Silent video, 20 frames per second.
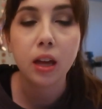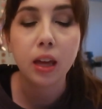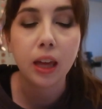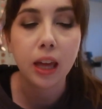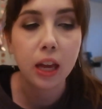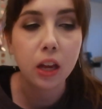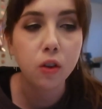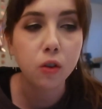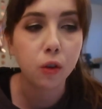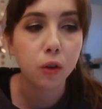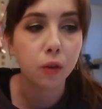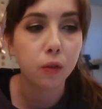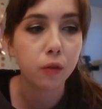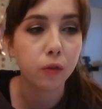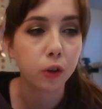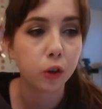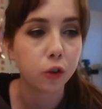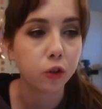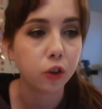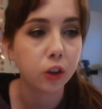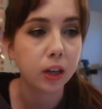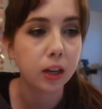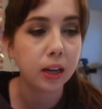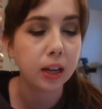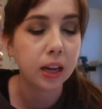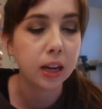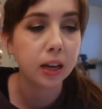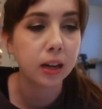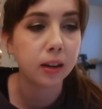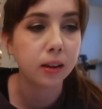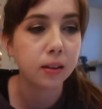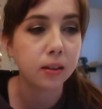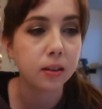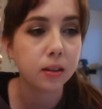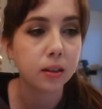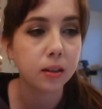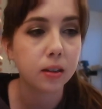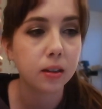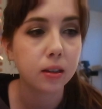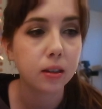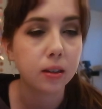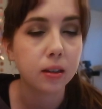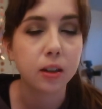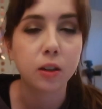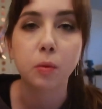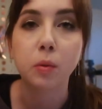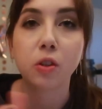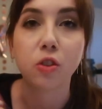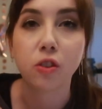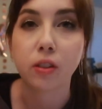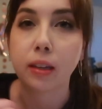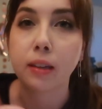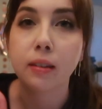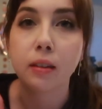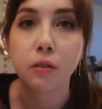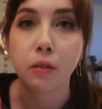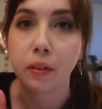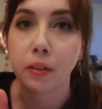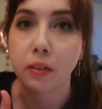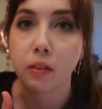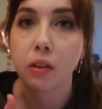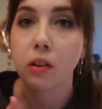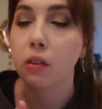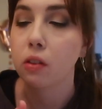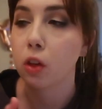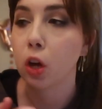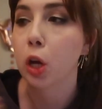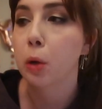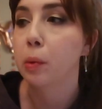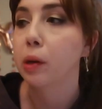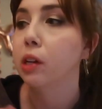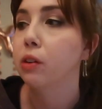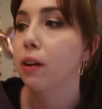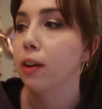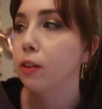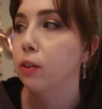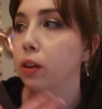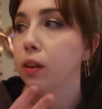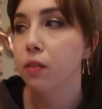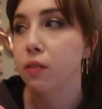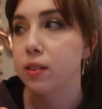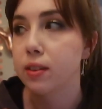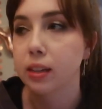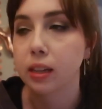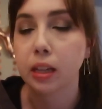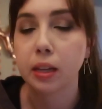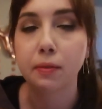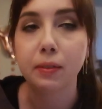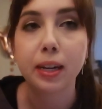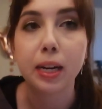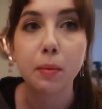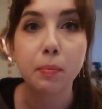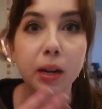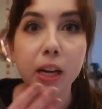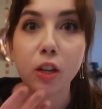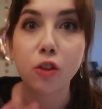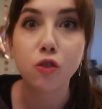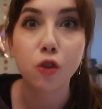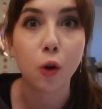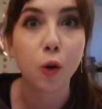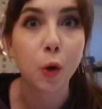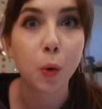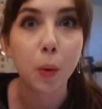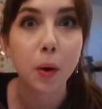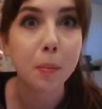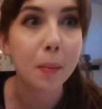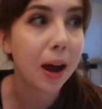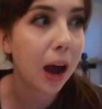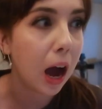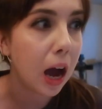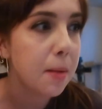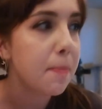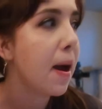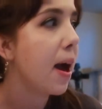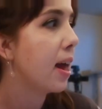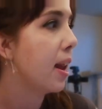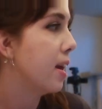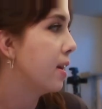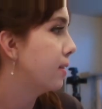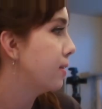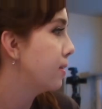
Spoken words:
Kindle version, and I don't want to just like sit around listening to the audiobook. I'd rather like physically read it, but I don't know where my iPad